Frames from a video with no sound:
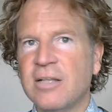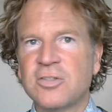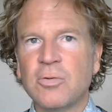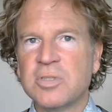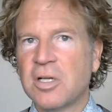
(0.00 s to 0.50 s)

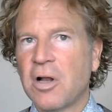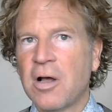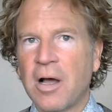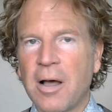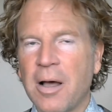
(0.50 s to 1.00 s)
so it was
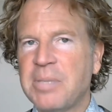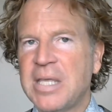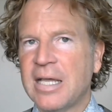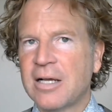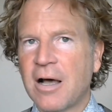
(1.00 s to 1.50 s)
a
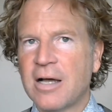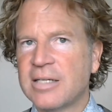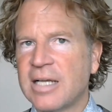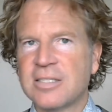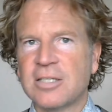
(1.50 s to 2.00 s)
peeing
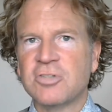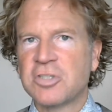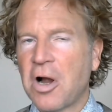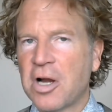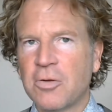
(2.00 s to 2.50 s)
contest. They're
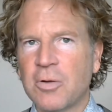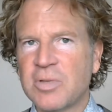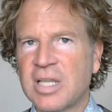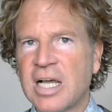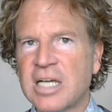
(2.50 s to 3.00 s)
just arguing
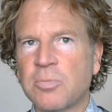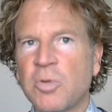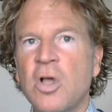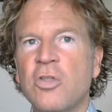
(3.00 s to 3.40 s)
with the customer.